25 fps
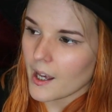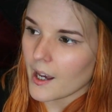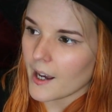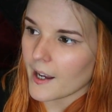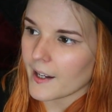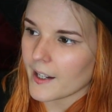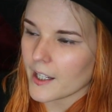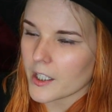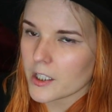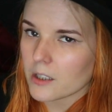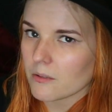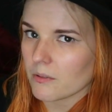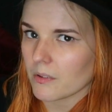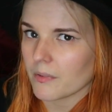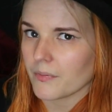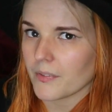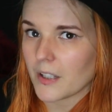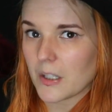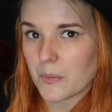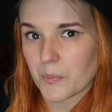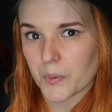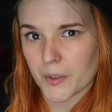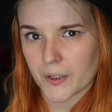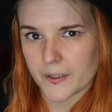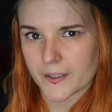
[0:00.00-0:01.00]
And I actually read
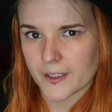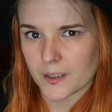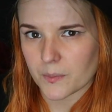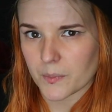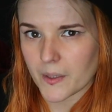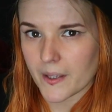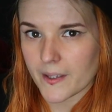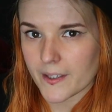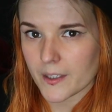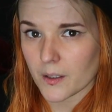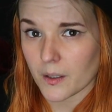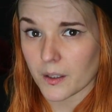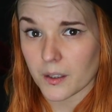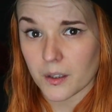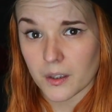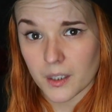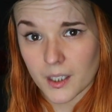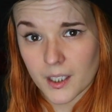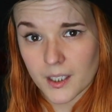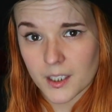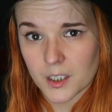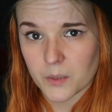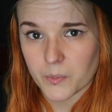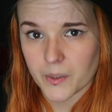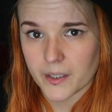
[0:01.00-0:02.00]
5 books this month, so I
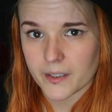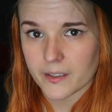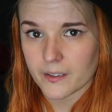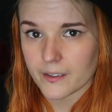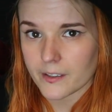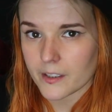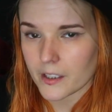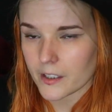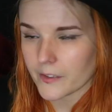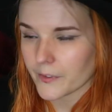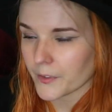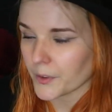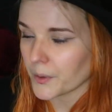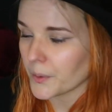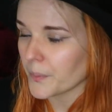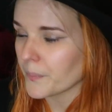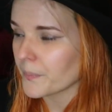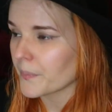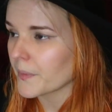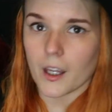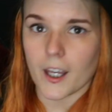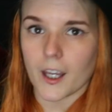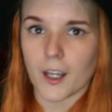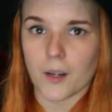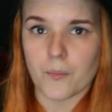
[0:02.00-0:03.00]
think it's been successful.
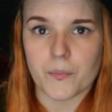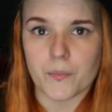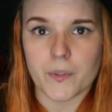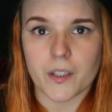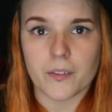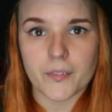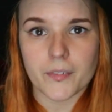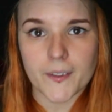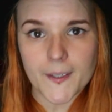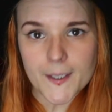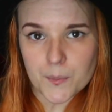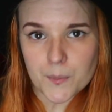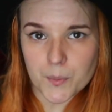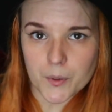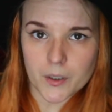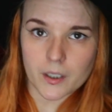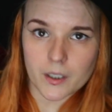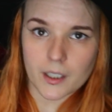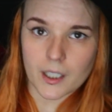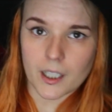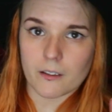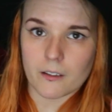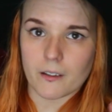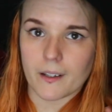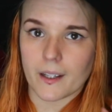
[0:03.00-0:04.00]
The first
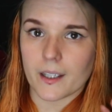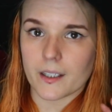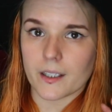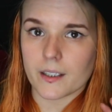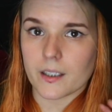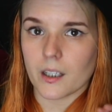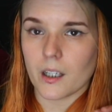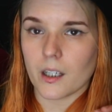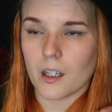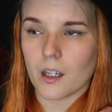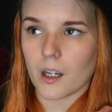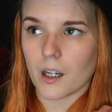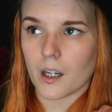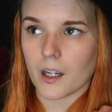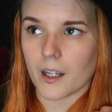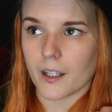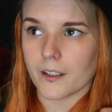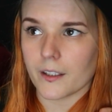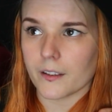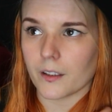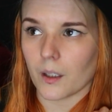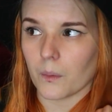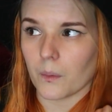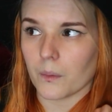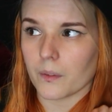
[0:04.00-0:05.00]
book I read,
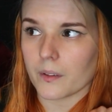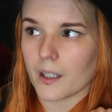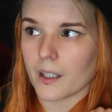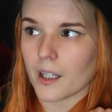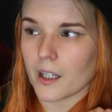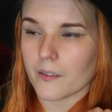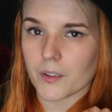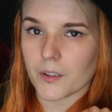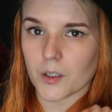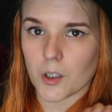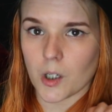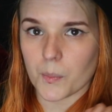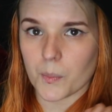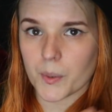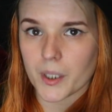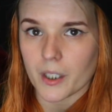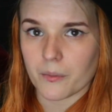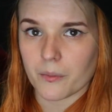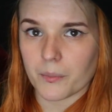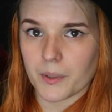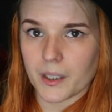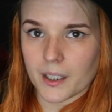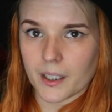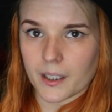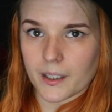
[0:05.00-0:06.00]
I don't have a copy
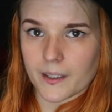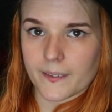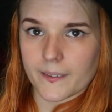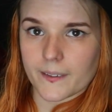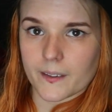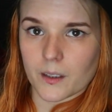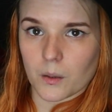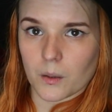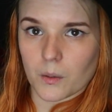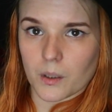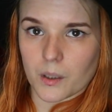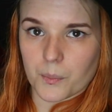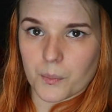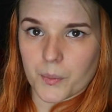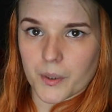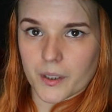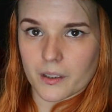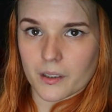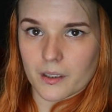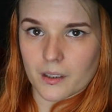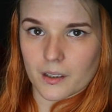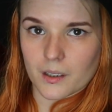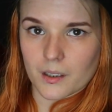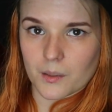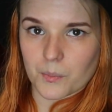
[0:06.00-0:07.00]
of me here, so I'll put
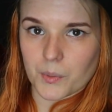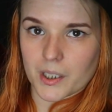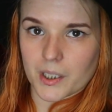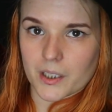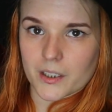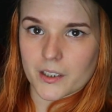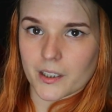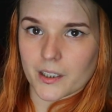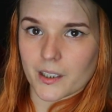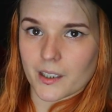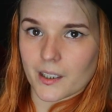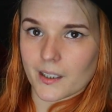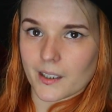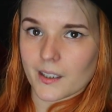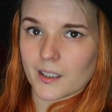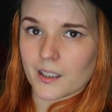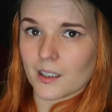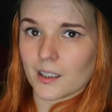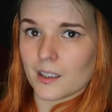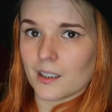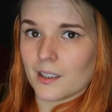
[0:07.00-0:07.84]
a picture here.